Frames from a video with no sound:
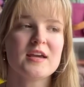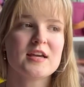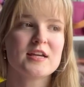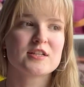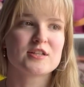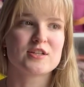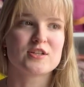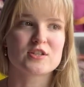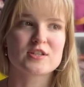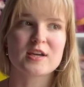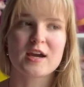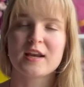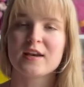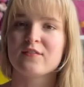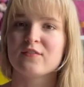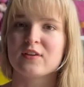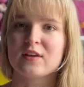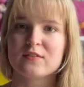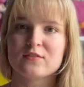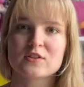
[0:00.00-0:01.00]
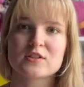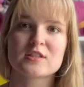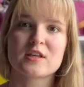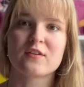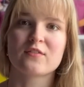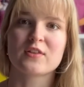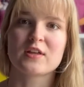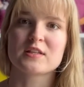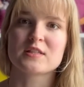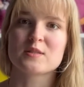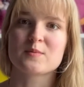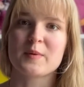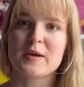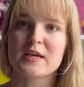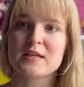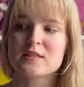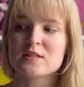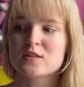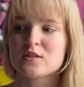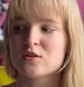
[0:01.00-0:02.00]
to just kind of give yourself that
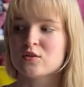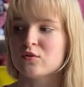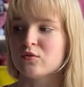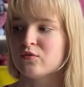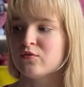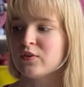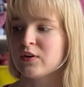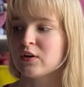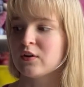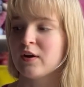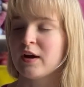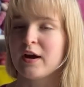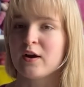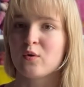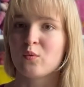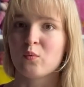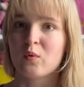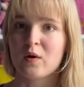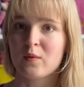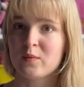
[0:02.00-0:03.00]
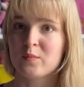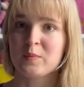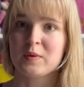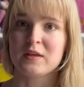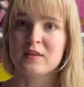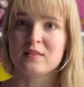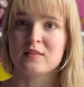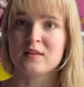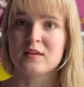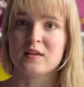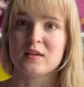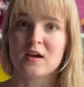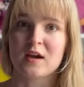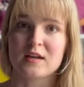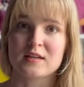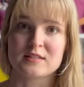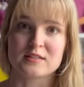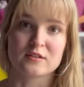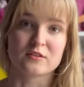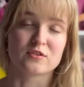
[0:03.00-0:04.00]
space to figure out what would be the
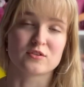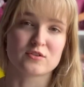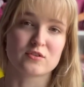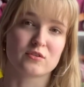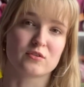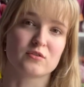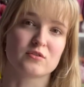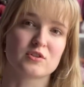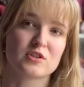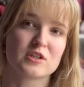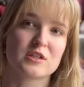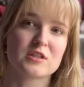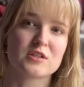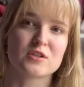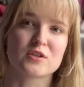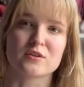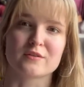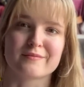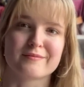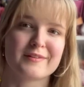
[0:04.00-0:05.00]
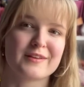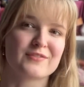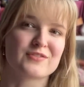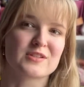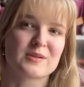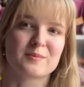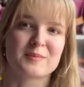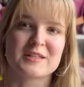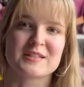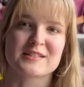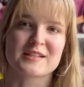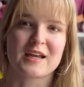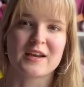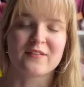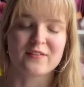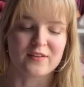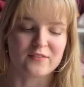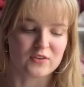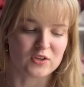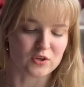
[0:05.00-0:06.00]
ideal solution to if something's kind
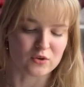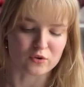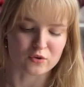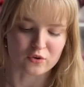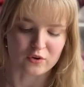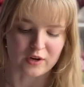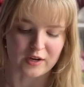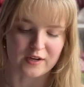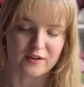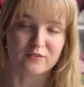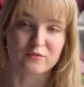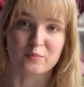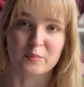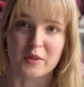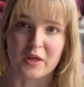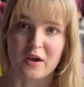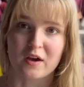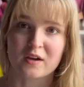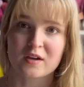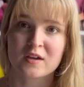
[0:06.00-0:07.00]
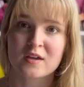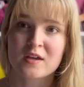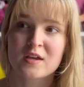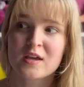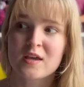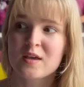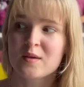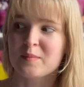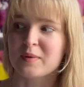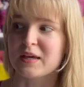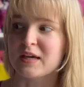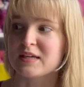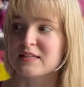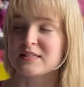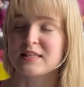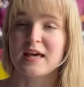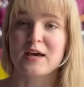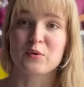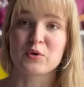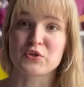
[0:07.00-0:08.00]
of giving you a creative block, because
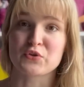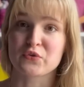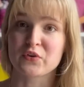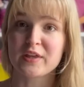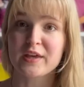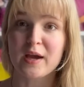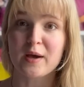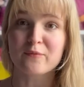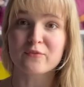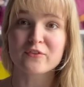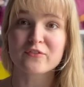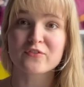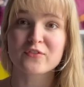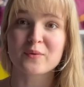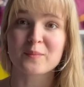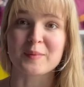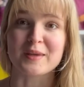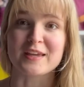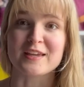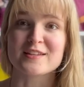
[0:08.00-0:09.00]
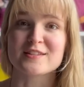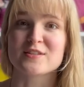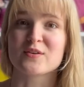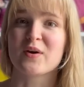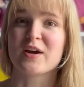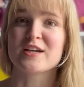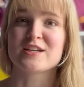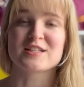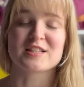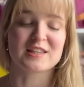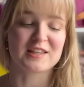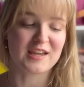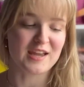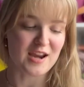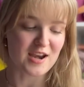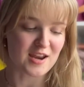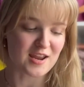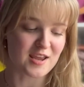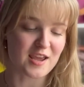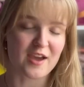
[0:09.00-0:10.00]
that was really helpful for me. So I just
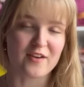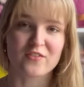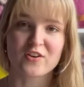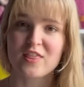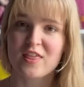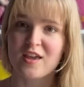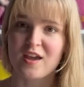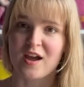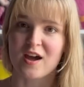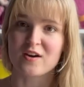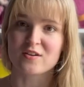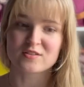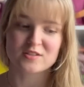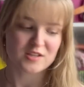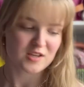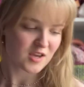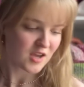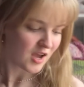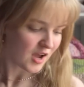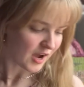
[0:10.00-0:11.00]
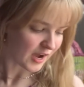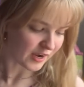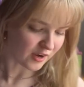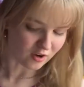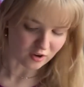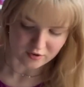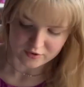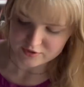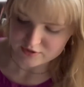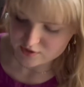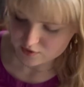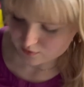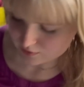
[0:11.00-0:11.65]
laid everything out. I also